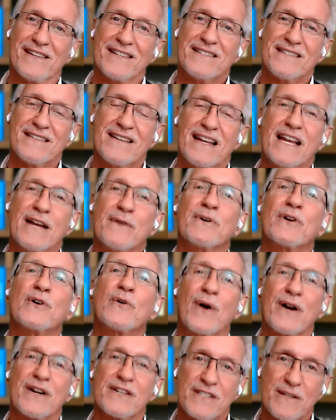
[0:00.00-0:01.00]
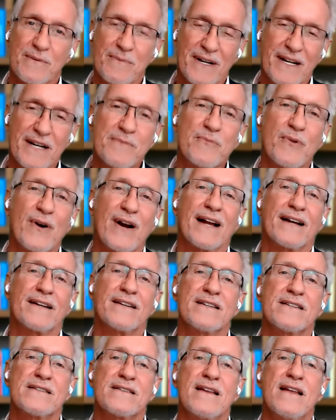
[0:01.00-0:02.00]
us, it requires committed
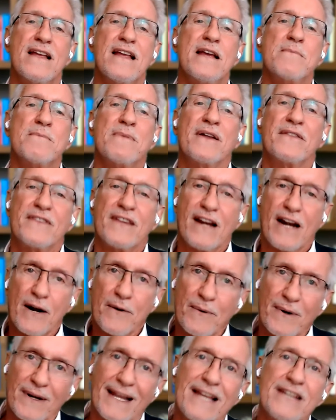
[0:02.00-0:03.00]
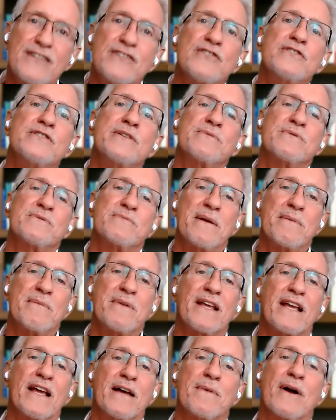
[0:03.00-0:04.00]
practice, but that our relationships may
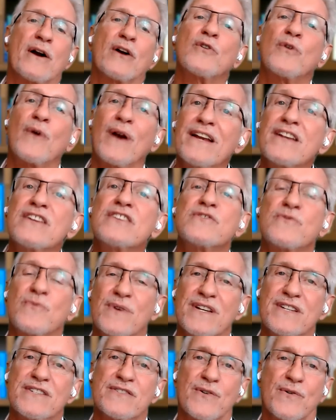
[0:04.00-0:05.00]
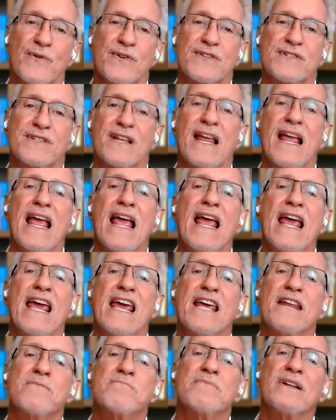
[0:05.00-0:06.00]
become our greatest resource
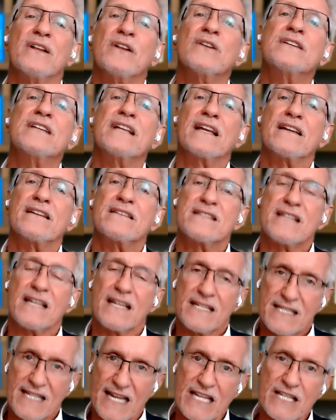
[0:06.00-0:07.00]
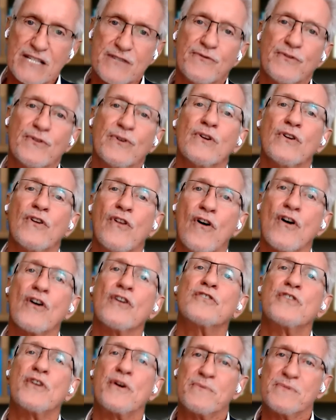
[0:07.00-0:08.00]
in building successful
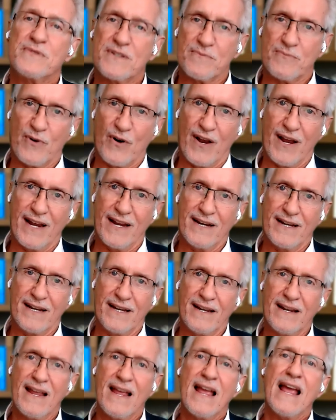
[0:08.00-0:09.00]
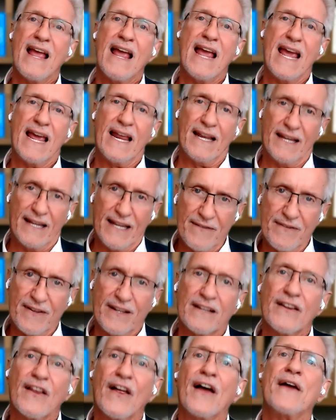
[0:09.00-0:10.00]
long-term sobriety and
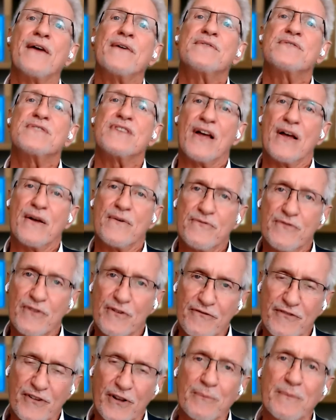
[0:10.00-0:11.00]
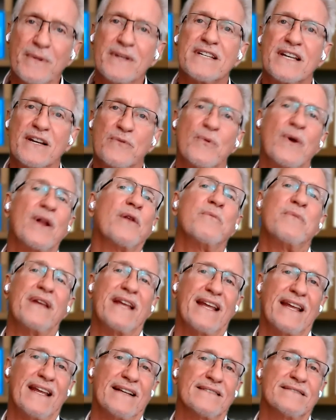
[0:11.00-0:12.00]
living lives of fulfillment and
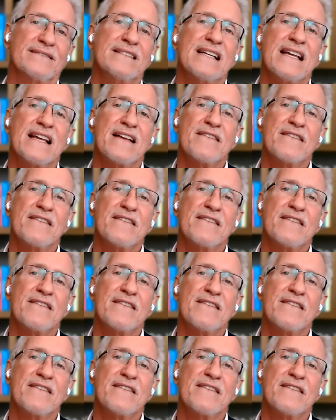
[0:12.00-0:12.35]
well-being.